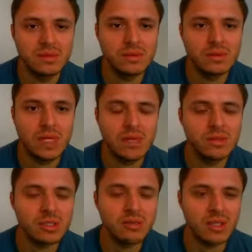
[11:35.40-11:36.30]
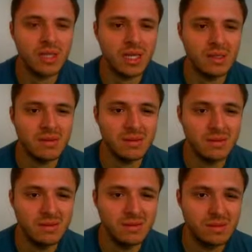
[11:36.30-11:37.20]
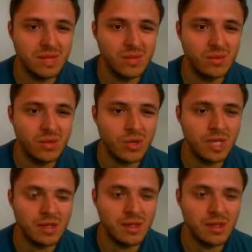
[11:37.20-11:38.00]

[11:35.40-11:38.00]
try and do something like that. That could work.